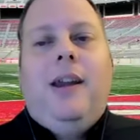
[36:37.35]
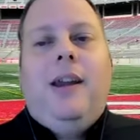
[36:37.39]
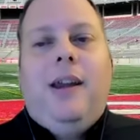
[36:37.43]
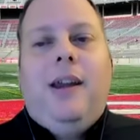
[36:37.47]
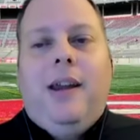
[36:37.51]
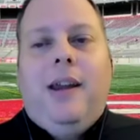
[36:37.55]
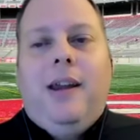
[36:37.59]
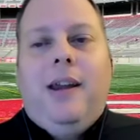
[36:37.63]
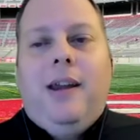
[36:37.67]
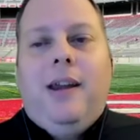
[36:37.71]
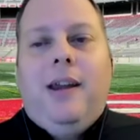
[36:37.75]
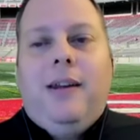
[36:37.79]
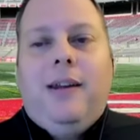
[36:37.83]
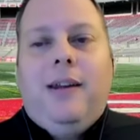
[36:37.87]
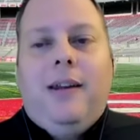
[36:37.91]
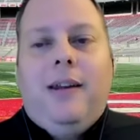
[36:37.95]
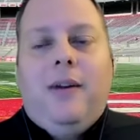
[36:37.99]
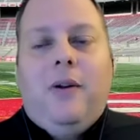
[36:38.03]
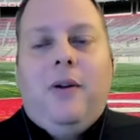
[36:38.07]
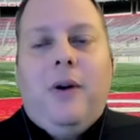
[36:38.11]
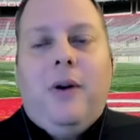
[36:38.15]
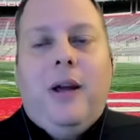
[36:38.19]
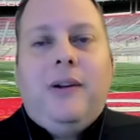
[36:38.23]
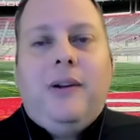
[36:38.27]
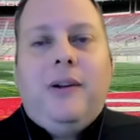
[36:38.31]
and
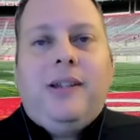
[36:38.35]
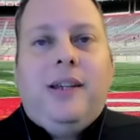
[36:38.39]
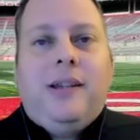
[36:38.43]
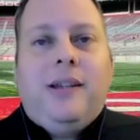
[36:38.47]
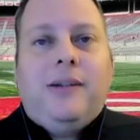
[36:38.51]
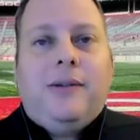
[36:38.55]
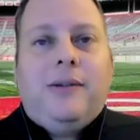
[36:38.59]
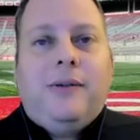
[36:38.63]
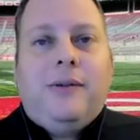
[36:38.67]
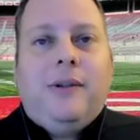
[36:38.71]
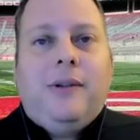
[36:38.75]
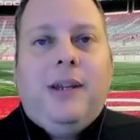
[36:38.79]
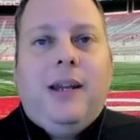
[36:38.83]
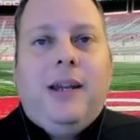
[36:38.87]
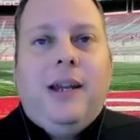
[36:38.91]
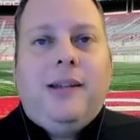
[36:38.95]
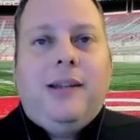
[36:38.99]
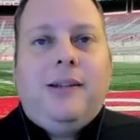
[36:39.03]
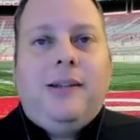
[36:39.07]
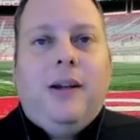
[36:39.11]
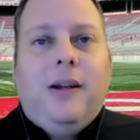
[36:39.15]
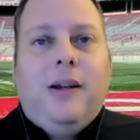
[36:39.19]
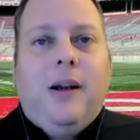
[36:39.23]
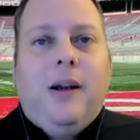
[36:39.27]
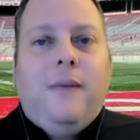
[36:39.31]
uh, Ohio State certainly has the